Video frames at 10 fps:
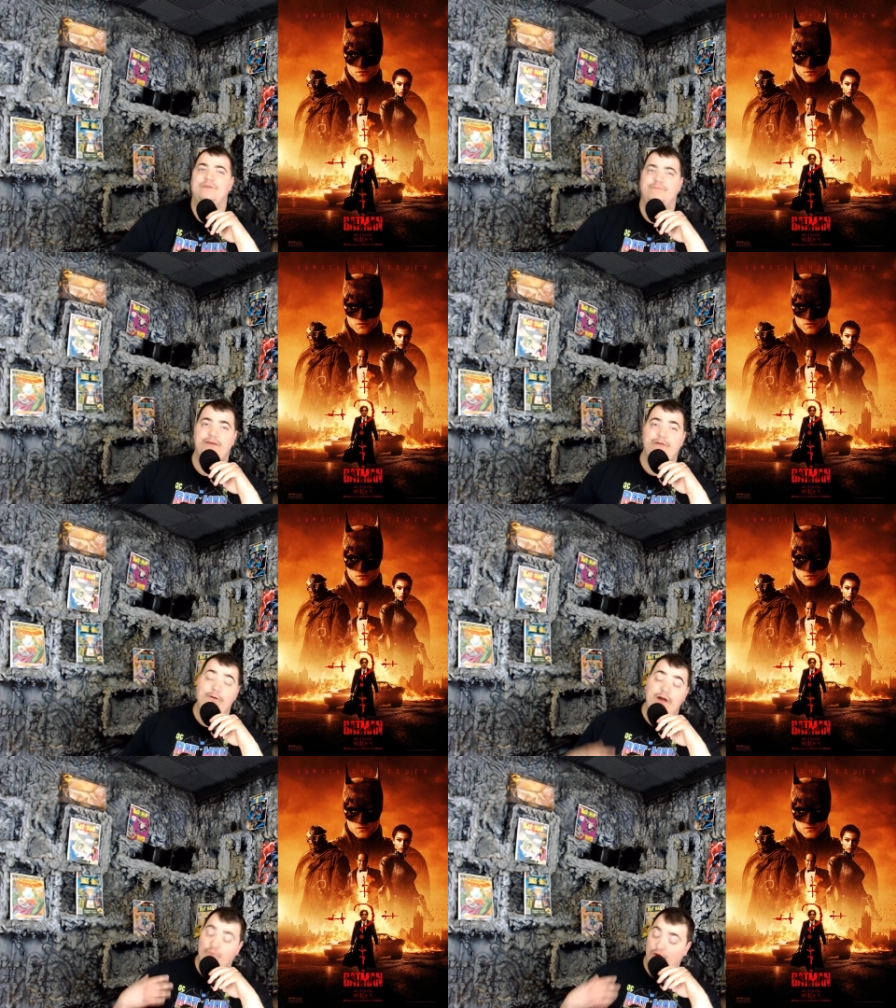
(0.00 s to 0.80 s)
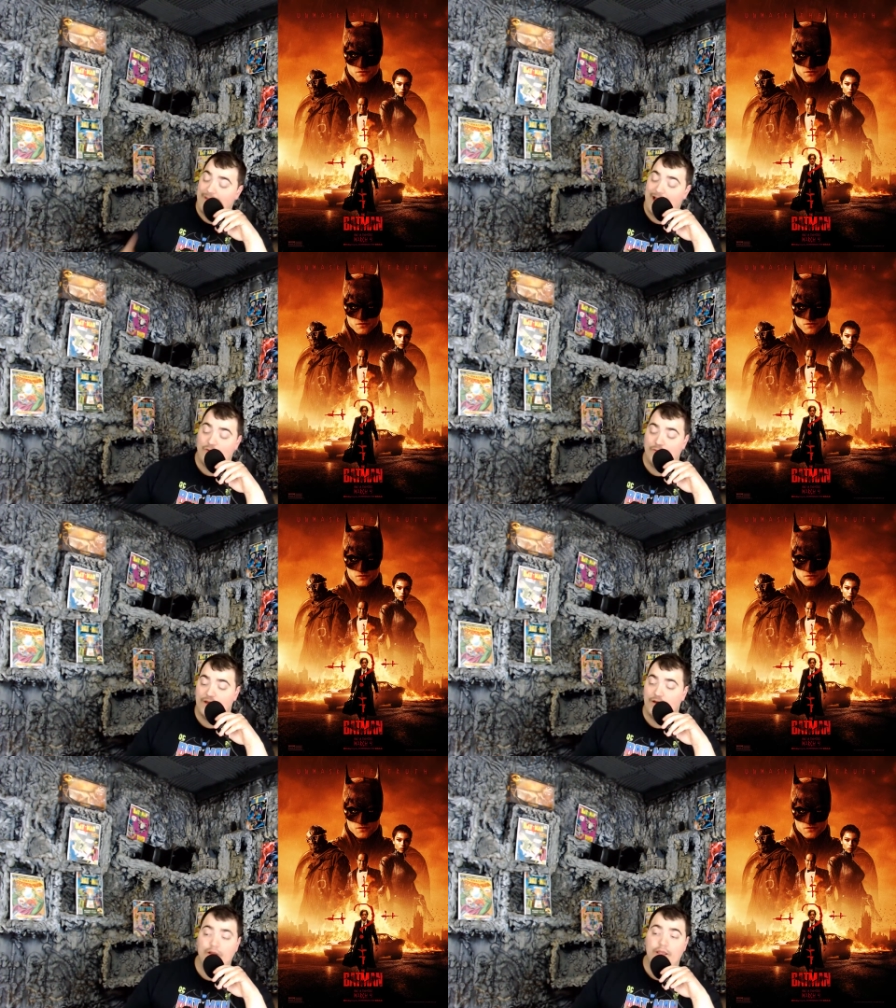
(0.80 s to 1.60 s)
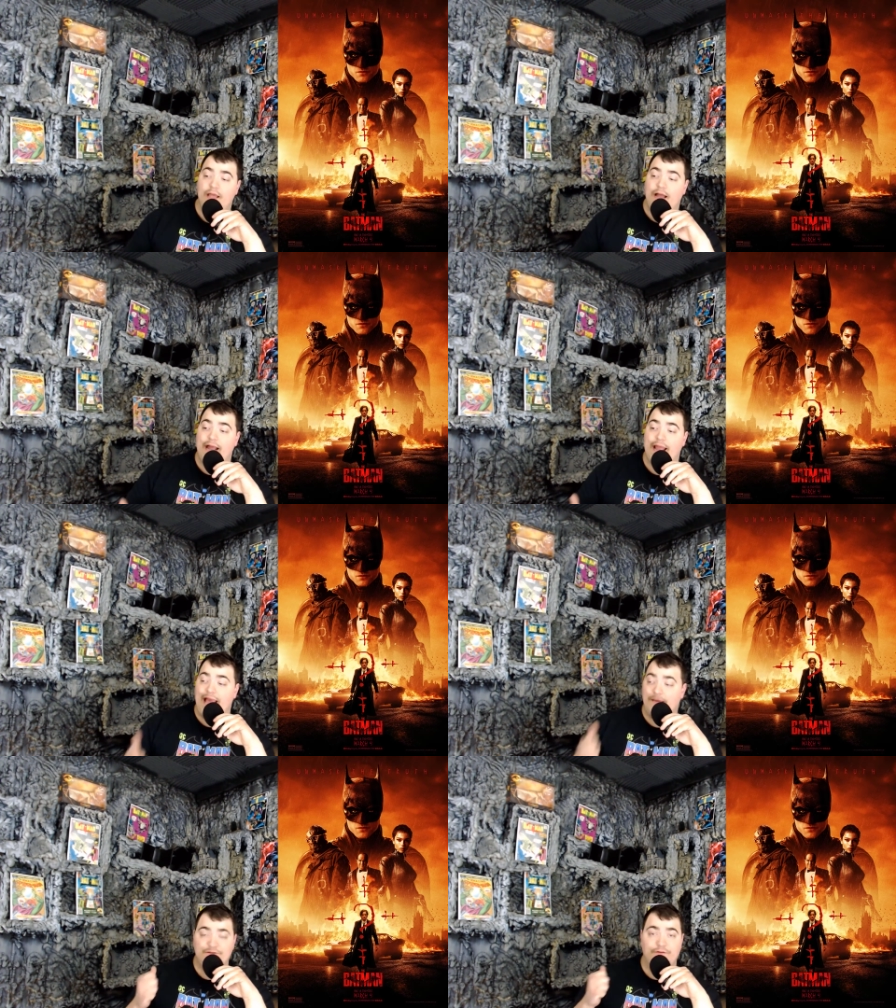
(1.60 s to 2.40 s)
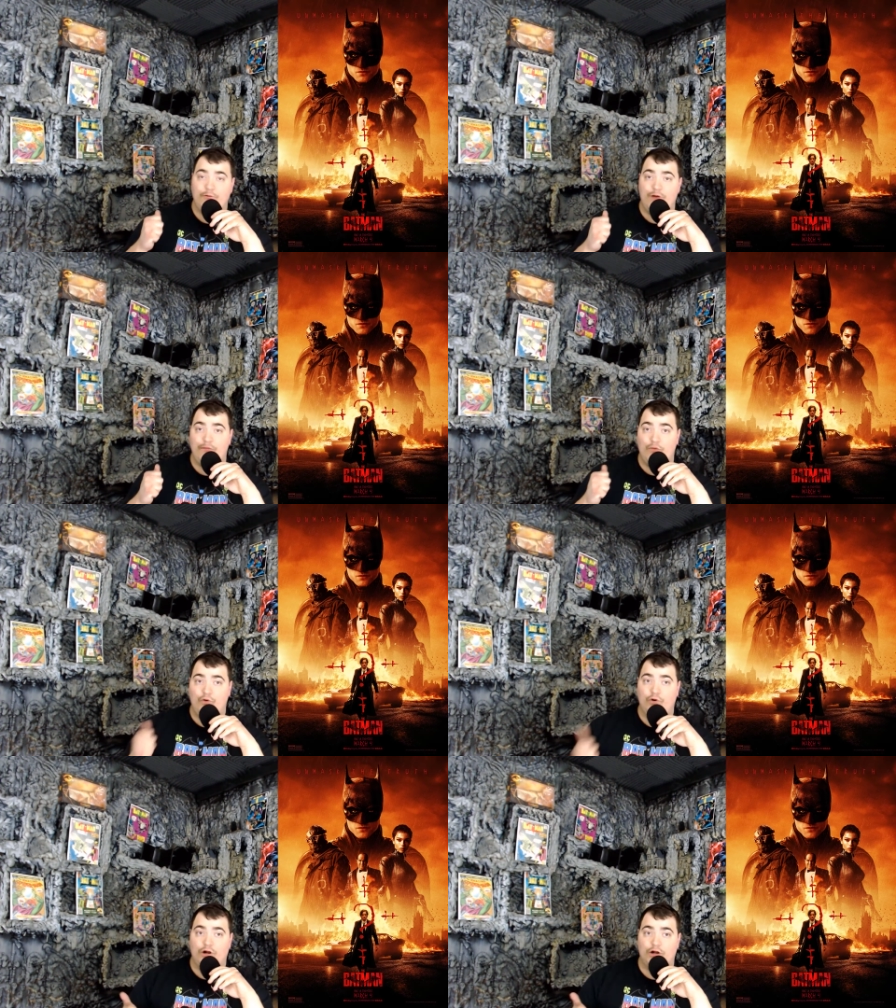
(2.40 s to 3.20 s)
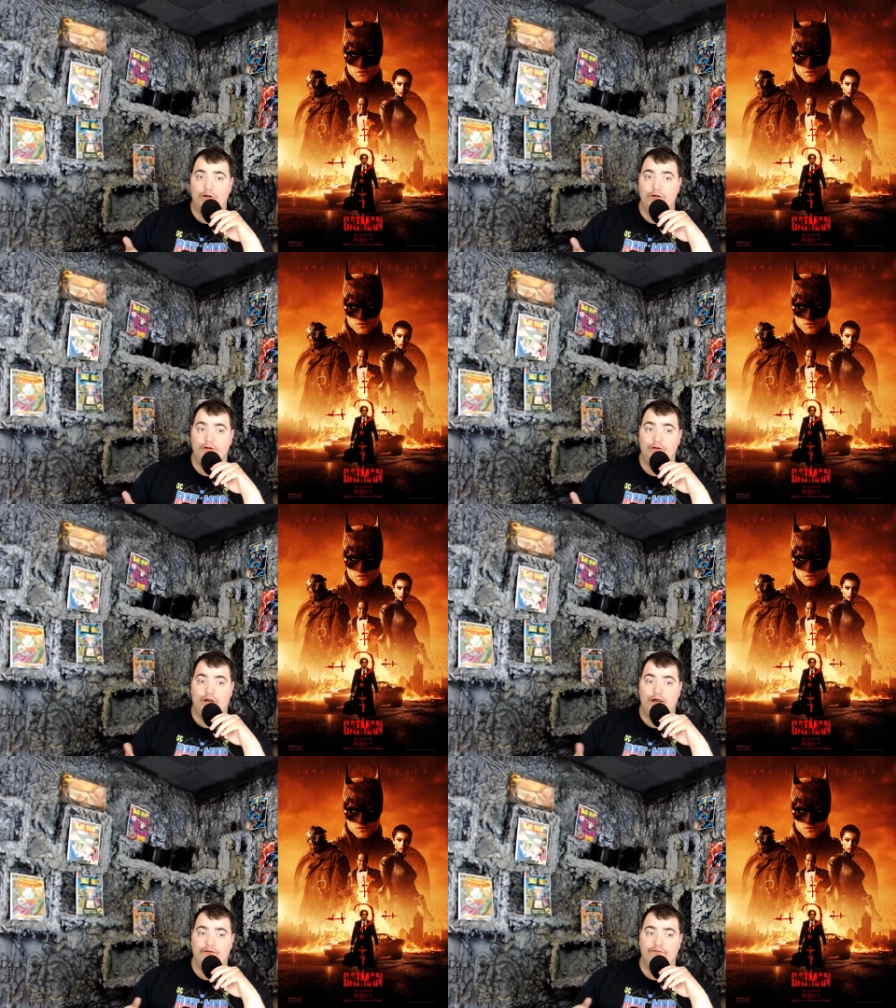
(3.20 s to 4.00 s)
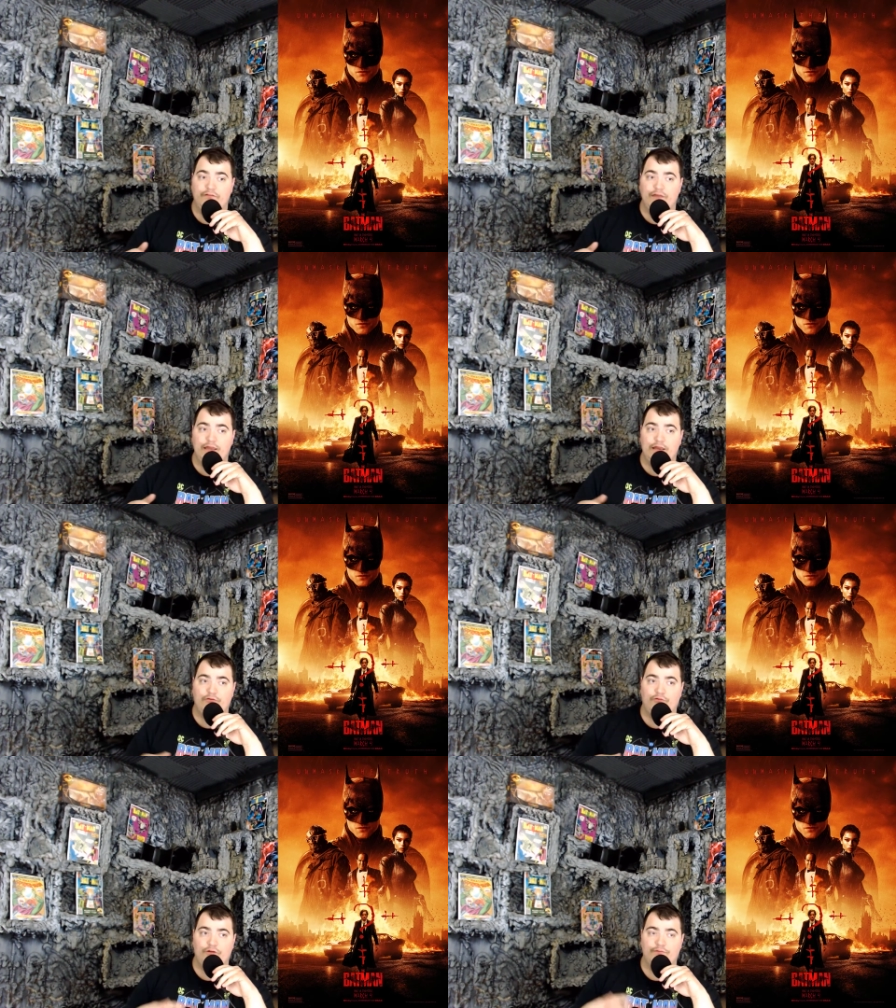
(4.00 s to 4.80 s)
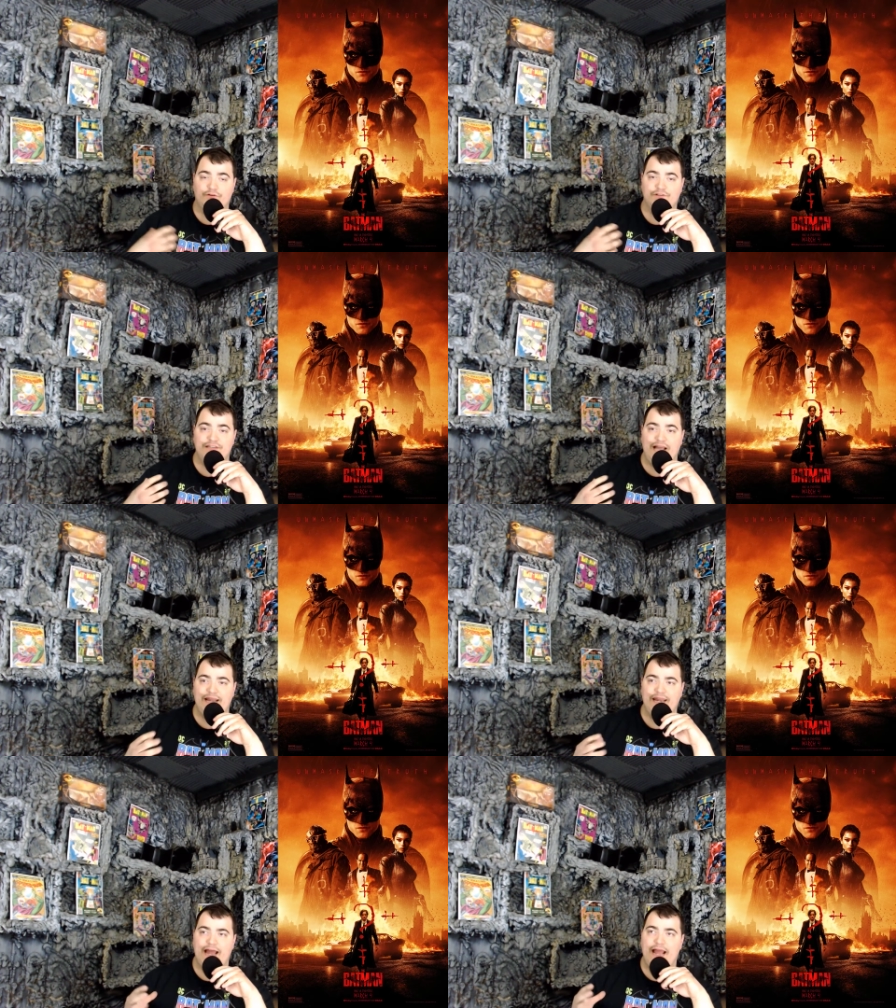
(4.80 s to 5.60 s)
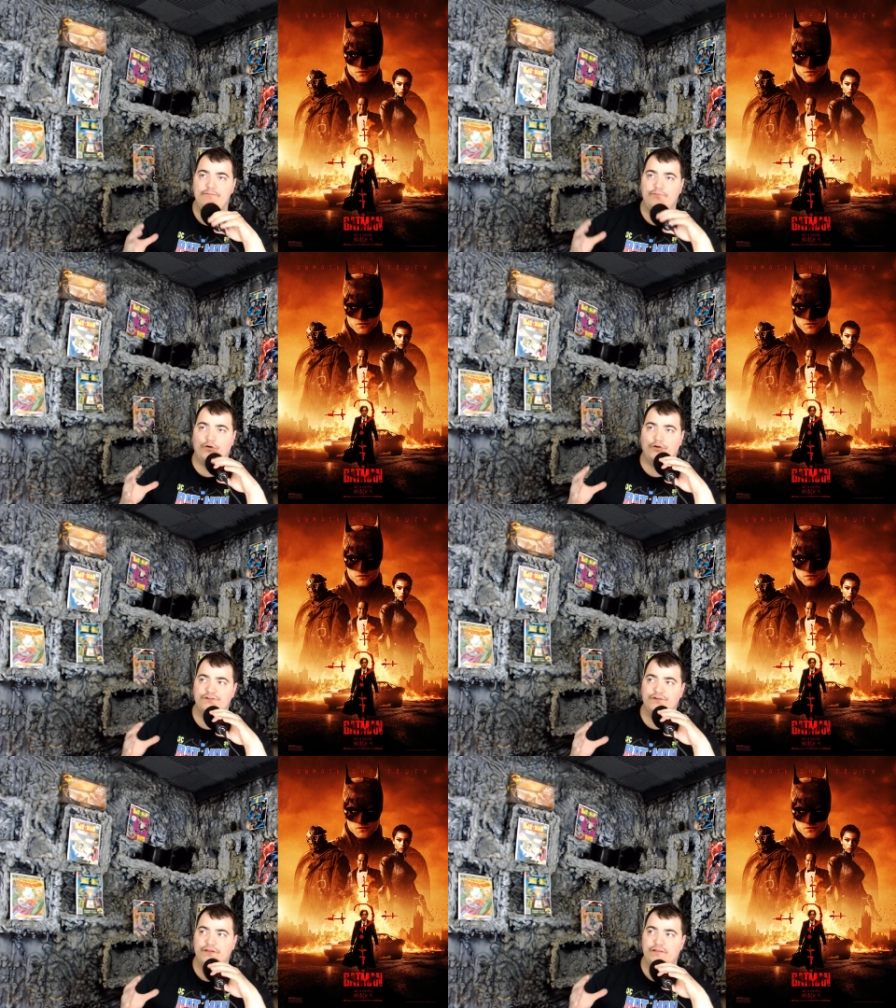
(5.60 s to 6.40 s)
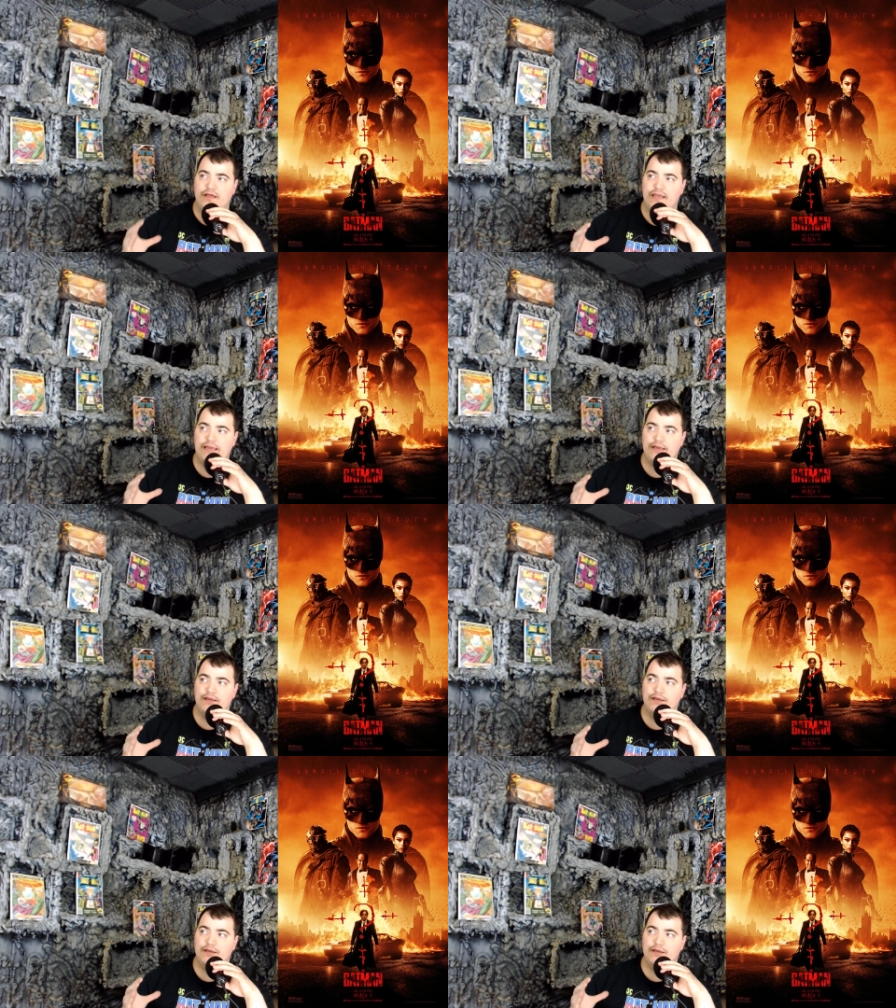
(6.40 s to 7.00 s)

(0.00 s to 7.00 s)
But anyway, I want more Batmobile. I absolutely want more of the criminal side, and I personally like